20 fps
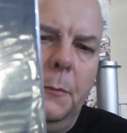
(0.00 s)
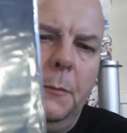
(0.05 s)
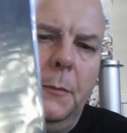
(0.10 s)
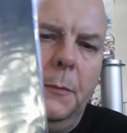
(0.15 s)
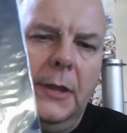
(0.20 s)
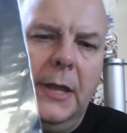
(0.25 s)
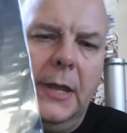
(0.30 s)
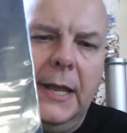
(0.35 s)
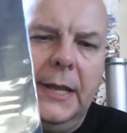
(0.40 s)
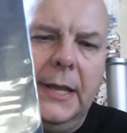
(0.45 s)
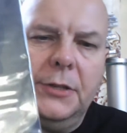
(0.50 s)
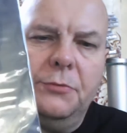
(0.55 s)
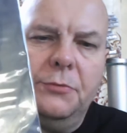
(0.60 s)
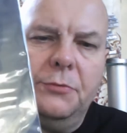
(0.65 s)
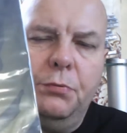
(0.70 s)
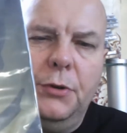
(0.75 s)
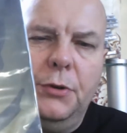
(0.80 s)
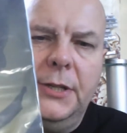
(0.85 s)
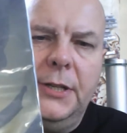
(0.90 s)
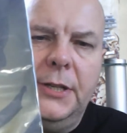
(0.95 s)
of theirs
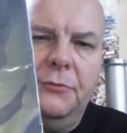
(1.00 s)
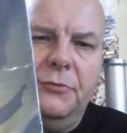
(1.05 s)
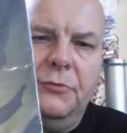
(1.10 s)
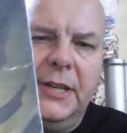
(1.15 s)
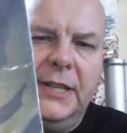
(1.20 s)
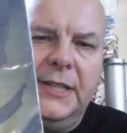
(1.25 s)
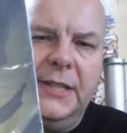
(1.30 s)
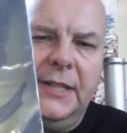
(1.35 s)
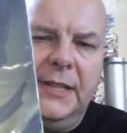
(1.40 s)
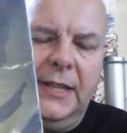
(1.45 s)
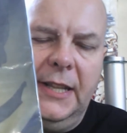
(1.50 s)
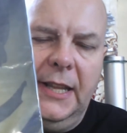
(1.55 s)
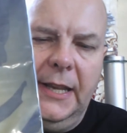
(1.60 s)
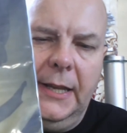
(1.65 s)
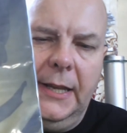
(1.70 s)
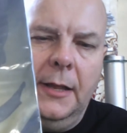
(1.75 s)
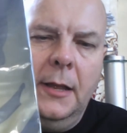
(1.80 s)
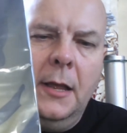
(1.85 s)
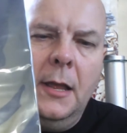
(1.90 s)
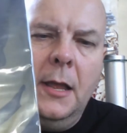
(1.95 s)
pretty
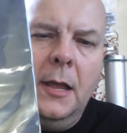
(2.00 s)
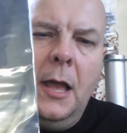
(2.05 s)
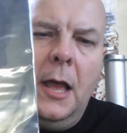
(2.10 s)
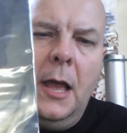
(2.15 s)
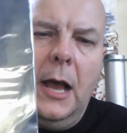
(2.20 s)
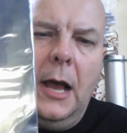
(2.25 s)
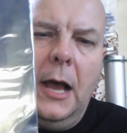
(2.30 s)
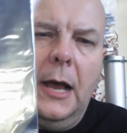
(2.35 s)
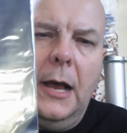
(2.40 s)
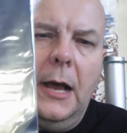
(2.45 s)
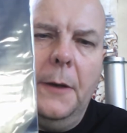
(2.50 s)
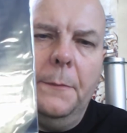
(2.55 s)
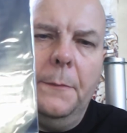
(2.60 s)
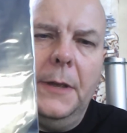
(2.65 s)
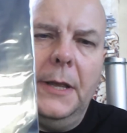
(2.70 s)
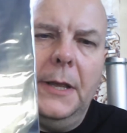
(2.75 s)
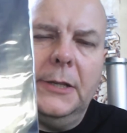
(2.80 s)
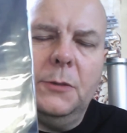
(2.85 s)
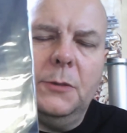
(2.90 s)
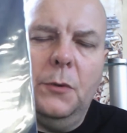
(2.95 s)
recently.
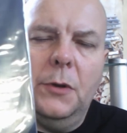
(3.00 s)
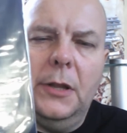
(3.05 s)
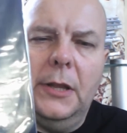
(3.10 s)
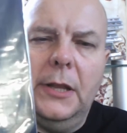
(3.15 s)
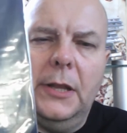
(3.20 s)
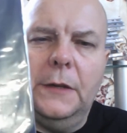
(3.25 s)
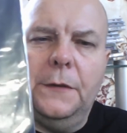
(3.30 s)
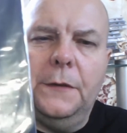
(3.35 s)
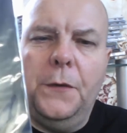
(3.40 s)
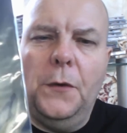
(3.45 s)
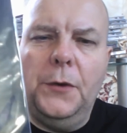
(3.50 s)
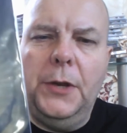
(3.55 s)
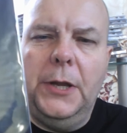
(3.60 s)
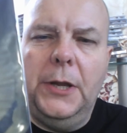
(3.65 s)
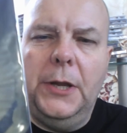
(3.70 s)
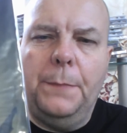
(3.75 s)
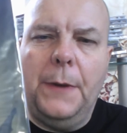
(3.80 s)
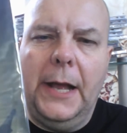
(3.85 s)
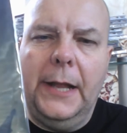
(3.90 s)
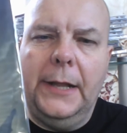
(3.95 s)
It's one of these
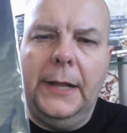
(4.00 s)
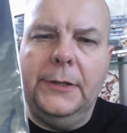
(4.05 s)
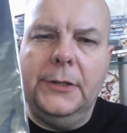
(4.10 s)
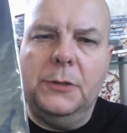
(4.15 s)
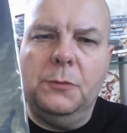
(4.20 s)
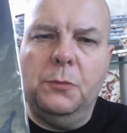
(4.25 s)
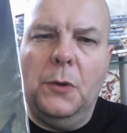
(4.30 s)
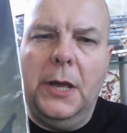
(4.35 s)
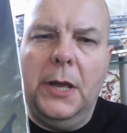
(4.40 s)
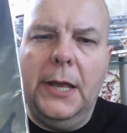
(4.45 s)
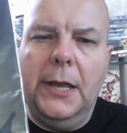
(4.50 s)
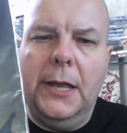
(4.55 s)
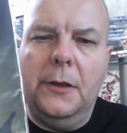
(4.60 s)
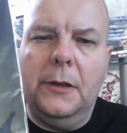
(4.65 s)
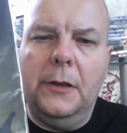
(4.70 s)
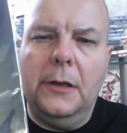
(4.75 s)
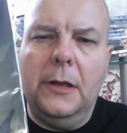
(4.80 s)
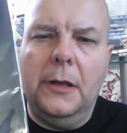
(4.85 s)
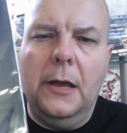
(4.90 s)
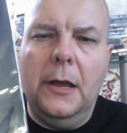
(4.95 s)
funny bands where
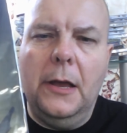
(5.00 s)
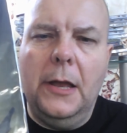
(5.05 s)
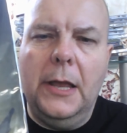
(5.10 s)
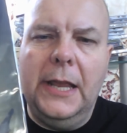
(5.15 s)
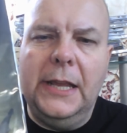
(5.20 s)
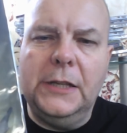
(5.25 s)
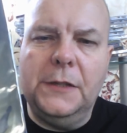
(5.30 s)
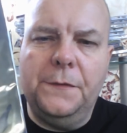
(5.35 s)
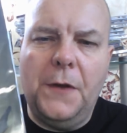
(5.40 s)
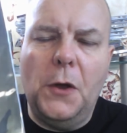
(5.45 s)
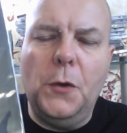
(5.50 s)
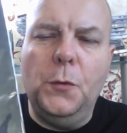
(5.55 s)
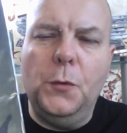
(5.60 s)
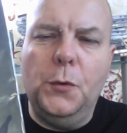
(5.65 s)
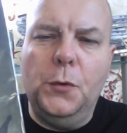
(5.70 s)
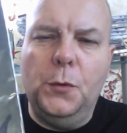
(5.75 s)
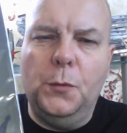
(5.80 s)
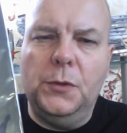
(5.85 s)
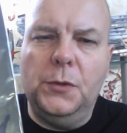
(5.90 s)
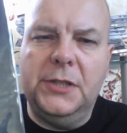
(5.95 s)
his
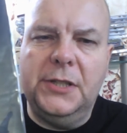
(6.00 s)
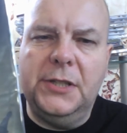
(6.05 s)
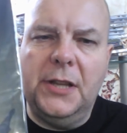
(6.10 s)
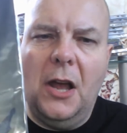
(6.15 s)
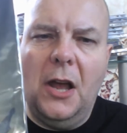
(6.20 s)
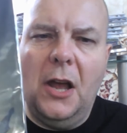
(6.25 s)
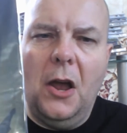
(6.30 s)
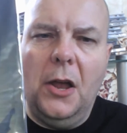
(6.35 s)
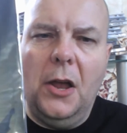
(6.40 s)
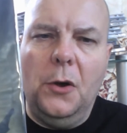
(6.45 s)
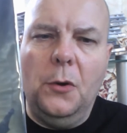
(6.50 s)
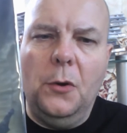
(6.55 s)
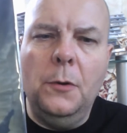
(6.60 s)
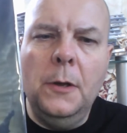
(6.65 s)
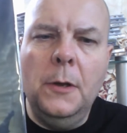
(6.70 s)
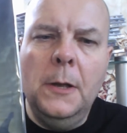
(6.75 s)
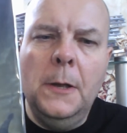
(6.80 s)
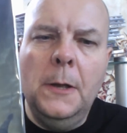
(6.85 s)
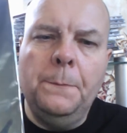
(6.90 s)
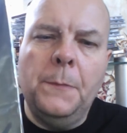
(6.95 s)
vocal style,
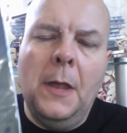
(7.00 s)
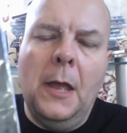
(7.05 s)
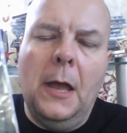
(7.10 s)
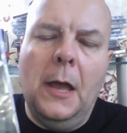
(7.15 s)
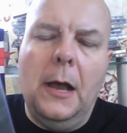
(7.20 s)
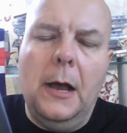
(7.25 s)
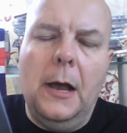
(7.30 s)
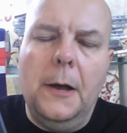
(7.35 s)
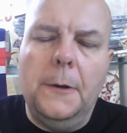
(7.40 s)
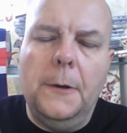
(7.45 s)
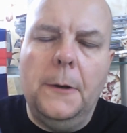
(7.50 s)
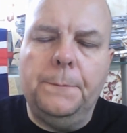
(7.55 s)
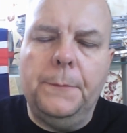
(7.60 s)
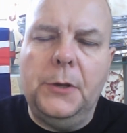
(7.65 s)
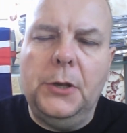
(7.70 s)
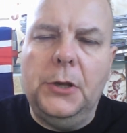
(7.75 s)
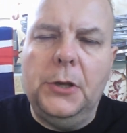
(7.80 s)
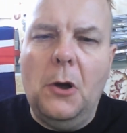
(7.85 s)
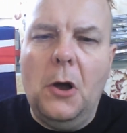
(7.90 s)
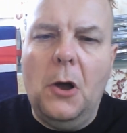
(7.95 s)

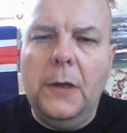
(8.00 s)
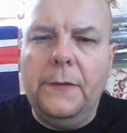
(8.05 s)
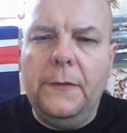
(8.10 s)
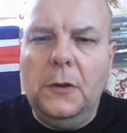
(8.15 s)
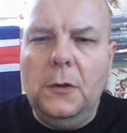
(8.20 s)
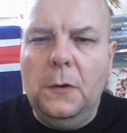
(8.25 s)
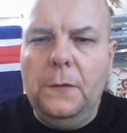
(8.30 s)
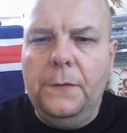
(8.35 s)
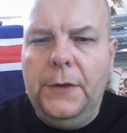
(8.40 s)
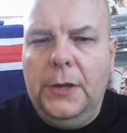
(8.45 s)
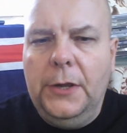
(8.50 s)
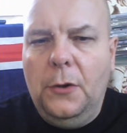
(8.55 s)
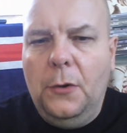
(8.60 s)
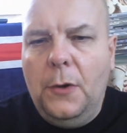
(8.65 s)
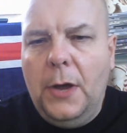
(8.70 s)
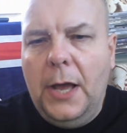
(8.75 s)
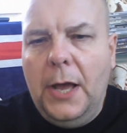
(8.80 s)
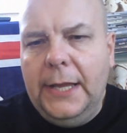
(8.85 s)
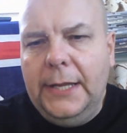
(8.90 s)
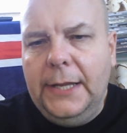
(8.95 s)
you either love it
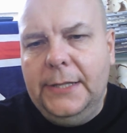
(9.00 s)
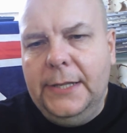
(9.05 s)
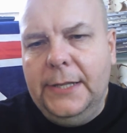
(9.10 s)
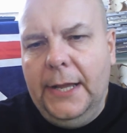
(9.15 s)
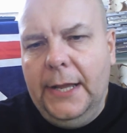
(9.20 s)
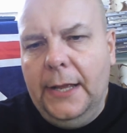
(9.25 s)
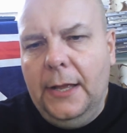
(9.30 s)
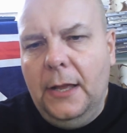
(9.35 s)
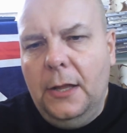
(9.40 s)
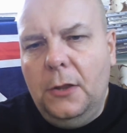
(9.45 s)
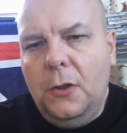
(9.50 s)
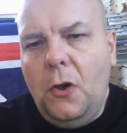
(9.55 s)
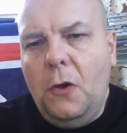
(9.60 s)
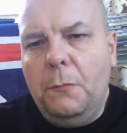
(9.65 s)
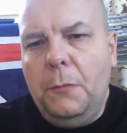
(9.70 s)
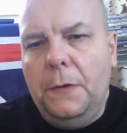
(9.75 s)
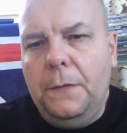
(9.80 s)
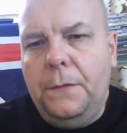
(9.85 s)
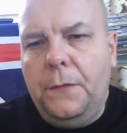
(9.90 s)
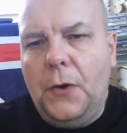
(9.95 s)
or hate it. A lot
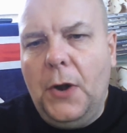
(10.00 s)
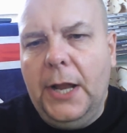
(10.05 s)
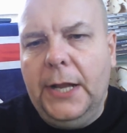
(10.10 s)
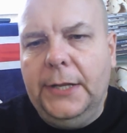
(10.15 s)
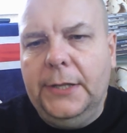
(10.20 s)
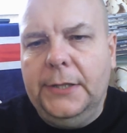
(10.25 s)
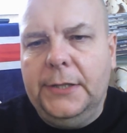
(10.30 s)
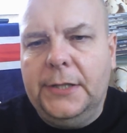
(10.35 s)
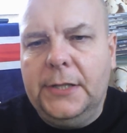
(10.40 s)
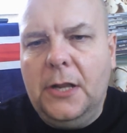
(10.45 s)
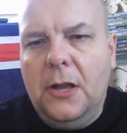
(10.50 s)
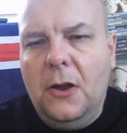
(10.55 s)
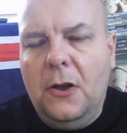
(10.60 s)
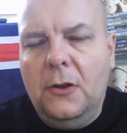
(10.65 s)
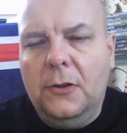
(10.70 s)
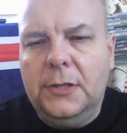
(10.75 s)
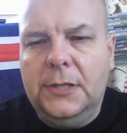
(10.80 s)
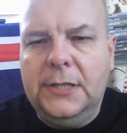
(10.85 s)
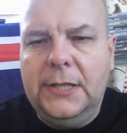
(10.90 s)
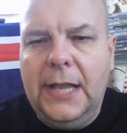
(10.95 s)
of my friends
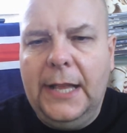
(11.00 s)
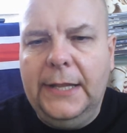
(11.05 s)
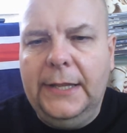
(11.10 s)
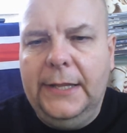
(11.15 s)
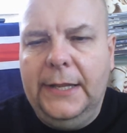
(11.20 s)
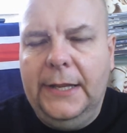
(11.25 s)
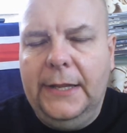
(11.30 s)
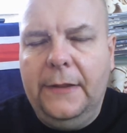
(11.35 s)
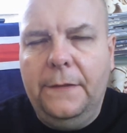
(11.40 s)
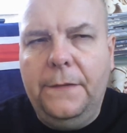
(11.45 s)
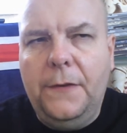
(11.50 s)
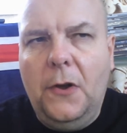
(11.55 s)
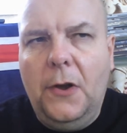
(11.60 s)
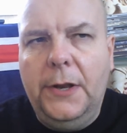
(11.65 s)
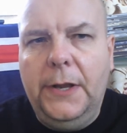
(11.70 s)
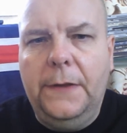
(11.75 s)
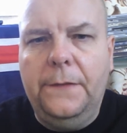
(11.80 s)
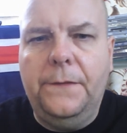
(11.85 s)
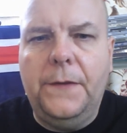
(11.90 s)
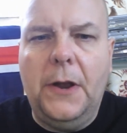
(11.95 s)
can't stand it, they
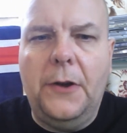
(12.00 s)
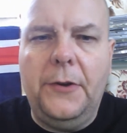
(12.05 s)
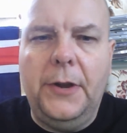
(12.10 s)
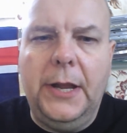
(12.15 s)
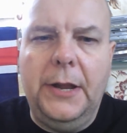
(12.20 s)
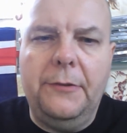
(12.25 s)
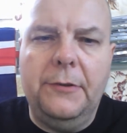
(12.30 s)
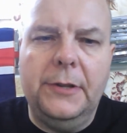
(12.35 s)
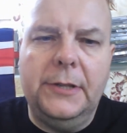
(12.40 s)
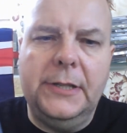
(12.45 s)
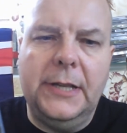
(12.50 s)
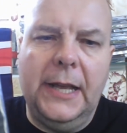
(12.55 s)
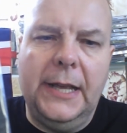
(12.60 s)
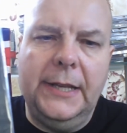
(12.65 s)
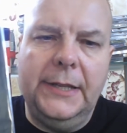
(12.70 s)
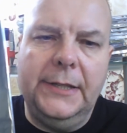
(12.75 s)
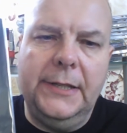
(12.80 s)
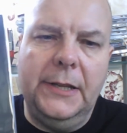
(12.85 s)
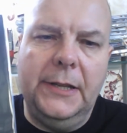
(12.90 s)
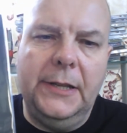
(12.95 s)
find it very
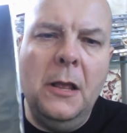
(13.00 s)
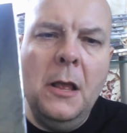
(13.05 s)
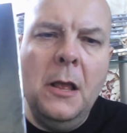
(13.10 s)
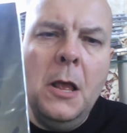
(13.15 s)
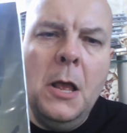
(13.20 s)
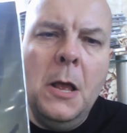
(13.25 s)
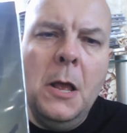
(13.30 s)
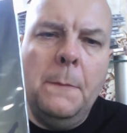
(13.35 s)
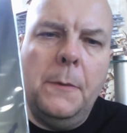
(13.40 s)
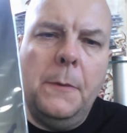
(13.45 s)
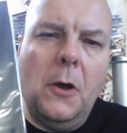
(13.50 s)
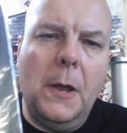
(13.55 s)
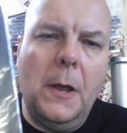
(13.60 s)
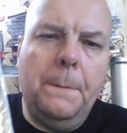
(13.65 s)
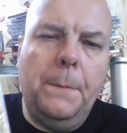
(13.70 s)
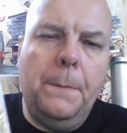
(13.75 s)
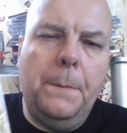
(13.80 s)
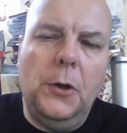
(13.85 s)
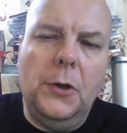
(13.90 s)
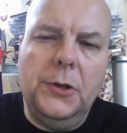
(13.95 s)
irritating. But I
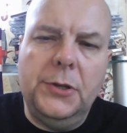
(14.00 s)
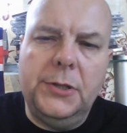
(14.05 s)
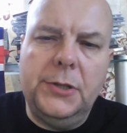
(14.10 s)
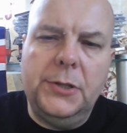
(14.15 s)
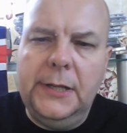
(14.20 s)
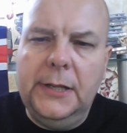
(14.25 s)
personally